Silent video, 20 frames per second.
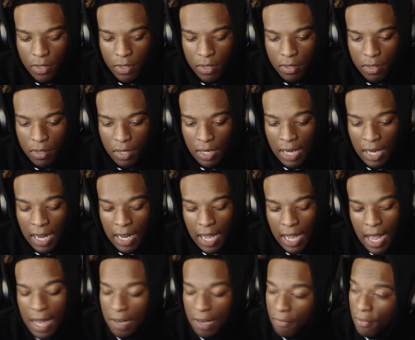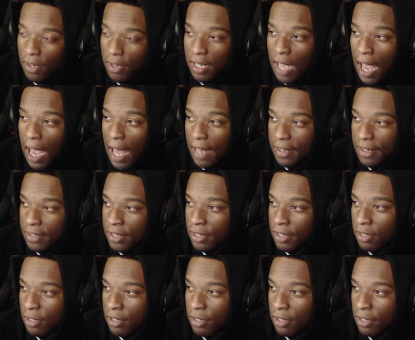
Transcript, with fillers: and I kind of forgot, you